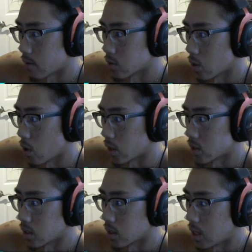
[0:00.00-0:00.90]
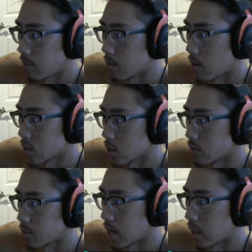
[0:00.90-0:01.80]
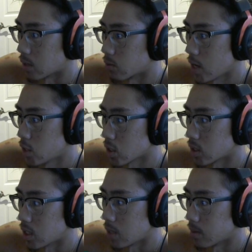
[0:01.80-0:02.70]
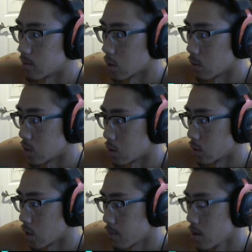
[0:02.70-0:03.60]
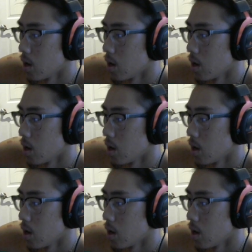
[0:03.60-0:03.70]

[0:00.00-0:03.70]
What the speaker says: so long as they can keep the monster from getting enraged and keep themselves healed up.